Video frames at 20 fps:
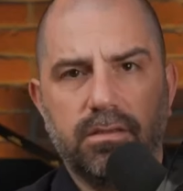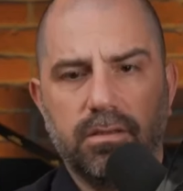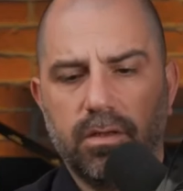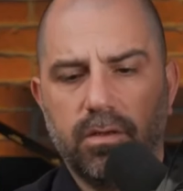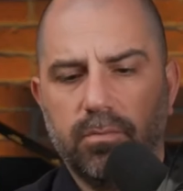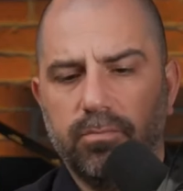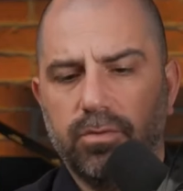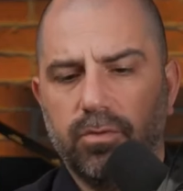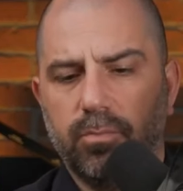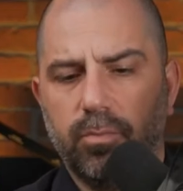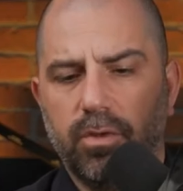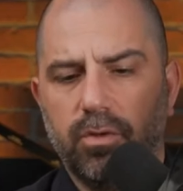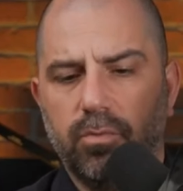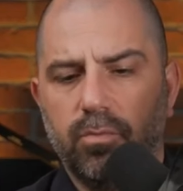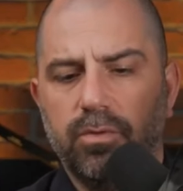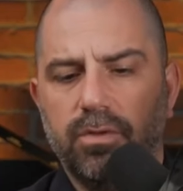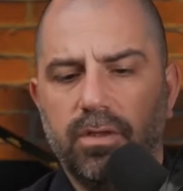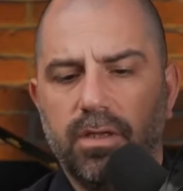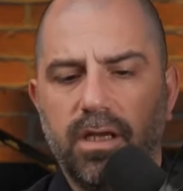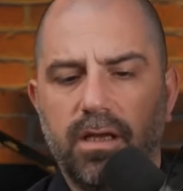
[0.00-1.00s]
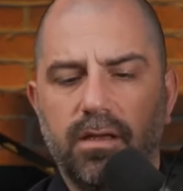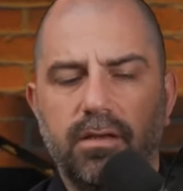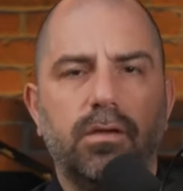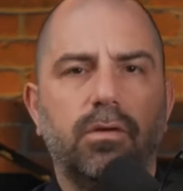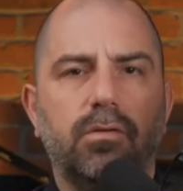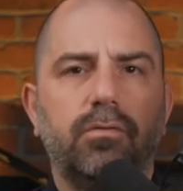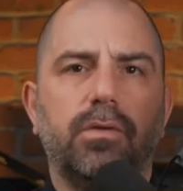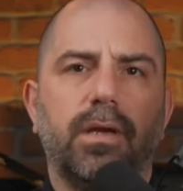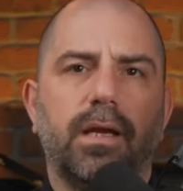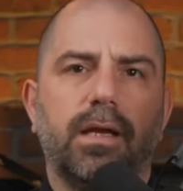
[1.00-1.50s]
comfortably with the Canon
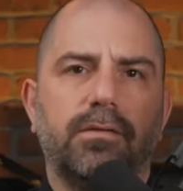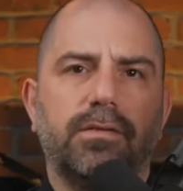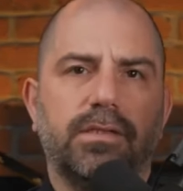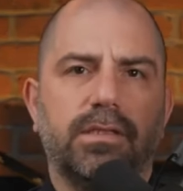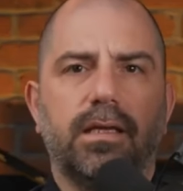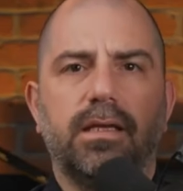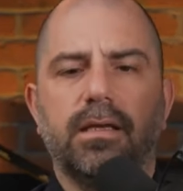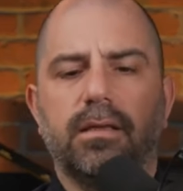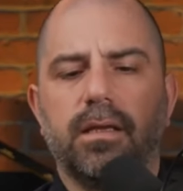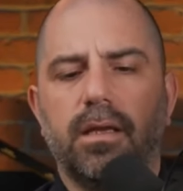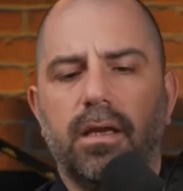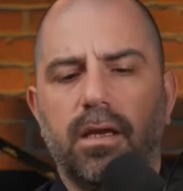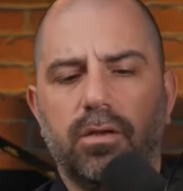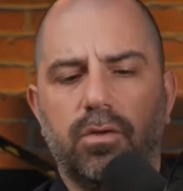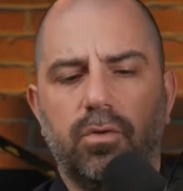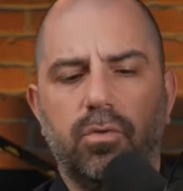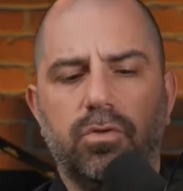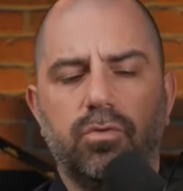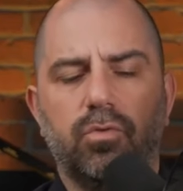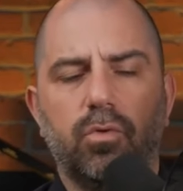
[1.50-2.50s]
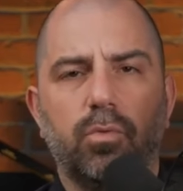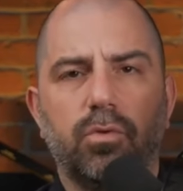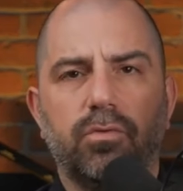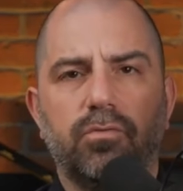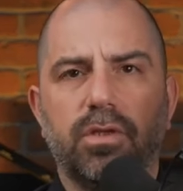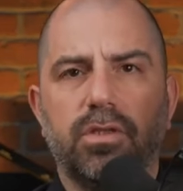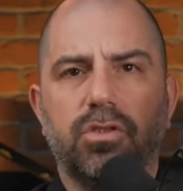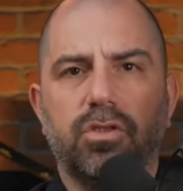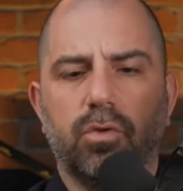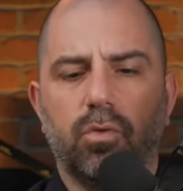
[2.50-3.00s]
R5C that I use for
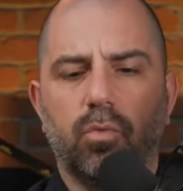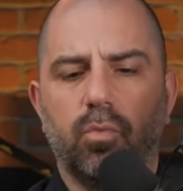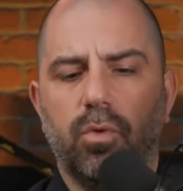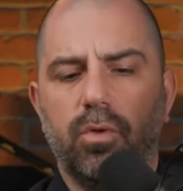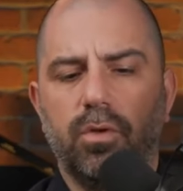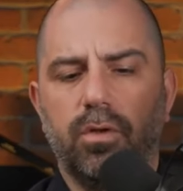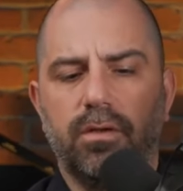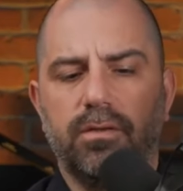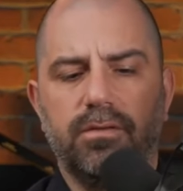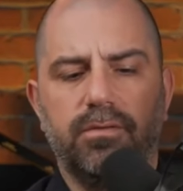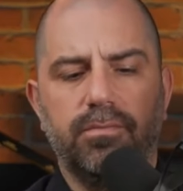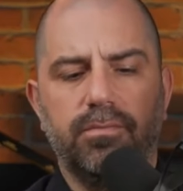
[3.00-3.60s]
professional work.